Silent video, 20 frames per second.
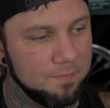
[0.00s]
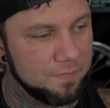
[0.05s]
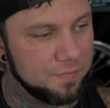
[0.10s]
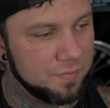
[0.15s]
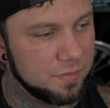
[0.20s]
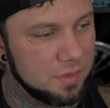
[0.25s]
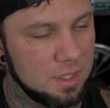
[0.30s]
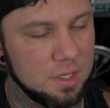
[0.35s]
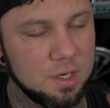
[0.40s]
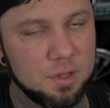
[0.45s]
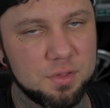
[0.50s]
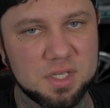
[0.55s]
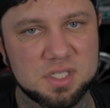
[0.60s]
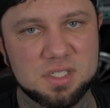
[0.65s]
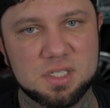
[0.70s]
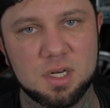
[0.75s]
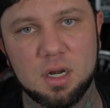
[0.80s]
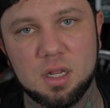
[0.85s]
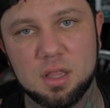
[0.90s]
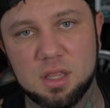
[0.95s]

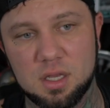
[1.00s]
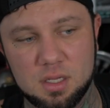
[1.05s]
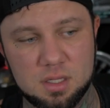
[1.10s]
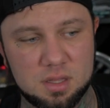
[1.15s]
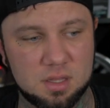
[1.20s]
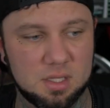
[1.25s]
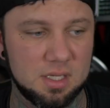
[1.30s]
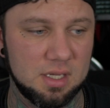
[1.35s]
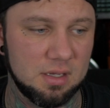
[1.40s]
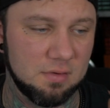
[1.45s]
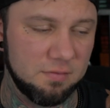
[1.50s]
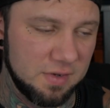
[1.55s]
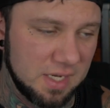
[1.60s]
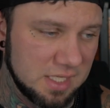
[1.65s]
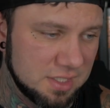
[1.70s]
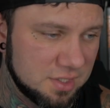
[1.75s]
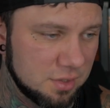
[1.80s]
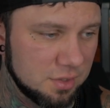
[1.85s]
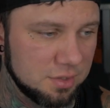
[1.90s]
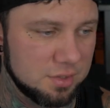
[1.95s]
the
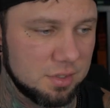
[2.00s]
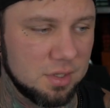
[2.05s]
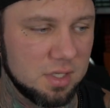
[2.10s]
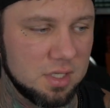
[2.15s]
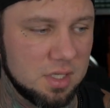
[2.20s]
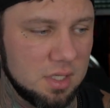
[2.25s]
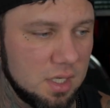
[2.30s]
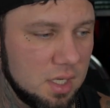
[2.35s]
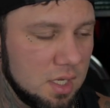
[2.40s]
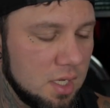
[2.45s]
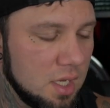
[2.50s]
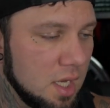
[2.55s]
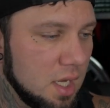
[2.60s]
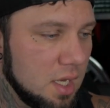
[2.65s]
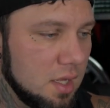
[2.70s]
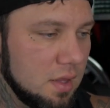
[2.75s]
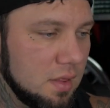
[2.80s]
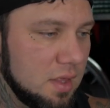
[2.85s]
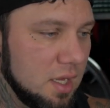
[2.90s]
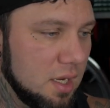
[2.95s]
investors or
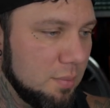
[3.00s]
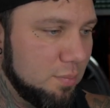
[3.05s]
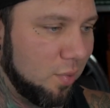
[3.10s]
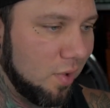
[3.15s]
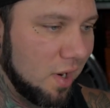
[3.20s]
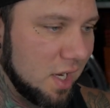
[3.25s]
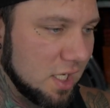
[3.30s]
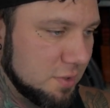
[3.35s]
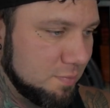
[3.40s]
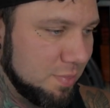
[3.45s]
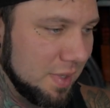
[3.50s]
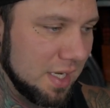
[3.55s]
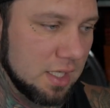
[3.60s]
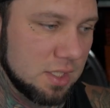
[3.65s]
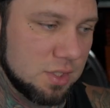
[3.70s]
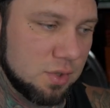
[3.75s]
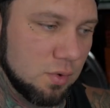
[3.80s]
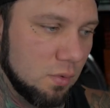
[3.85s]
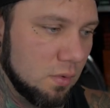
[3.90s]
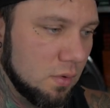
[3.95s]
the
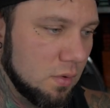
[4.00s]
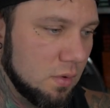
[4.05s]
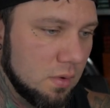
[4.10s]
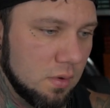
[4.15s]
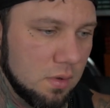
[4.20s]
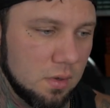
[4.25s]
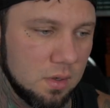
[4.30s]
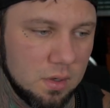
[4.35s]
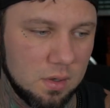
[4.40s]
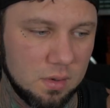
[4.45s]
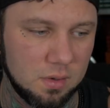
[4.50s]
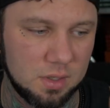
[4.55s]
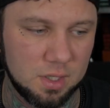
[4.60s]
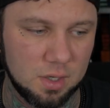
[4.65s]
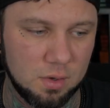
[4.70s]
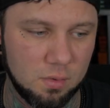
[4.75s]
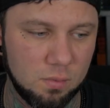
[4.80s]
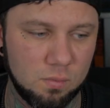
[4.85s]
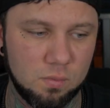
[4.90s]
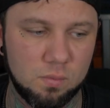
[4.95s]
prospects or,
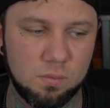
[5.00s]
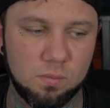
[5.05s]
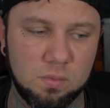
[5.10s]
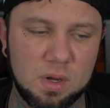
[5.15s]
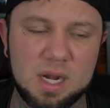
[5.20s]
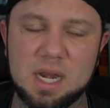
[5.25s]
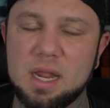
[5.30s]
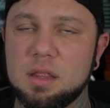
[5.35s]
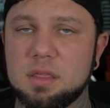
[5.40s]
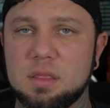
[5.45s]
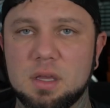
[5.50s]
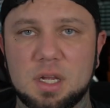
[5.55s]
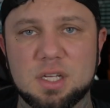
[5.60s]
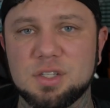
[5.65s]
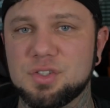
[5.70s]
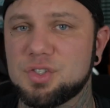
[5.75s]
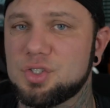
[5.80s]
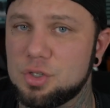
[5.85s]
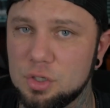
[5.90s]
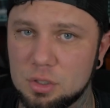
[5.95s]
what the
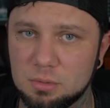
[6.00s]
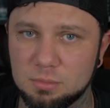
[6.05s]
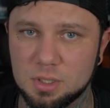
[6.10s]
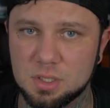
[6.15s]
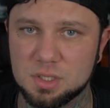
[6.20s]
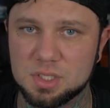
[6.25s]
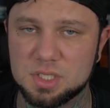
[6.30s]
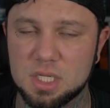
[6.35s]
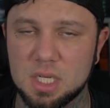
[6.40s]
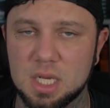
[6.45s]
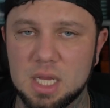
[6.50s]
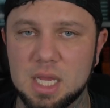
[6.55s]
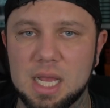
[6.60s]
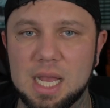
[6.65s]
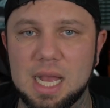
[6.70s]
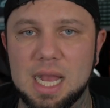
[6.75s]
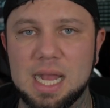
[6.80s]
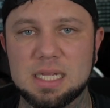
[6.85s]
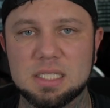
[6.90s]
consumers. And